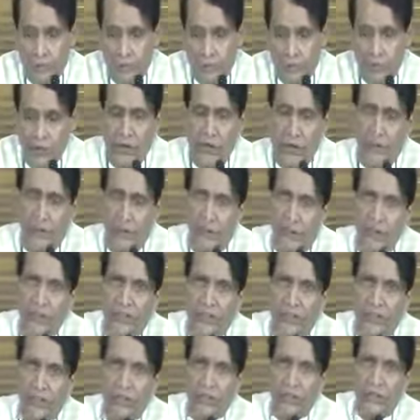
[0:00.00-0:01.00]
So I think
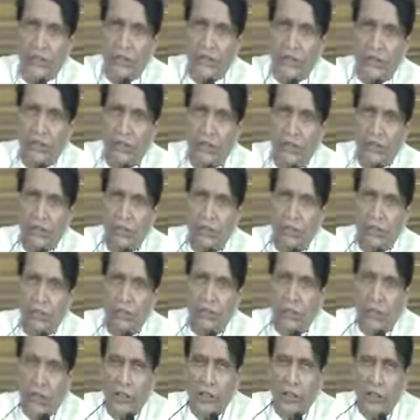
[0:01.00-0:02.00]
we learn
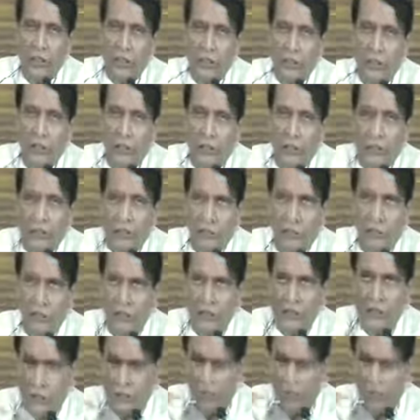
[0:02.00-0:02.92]
from this seminar,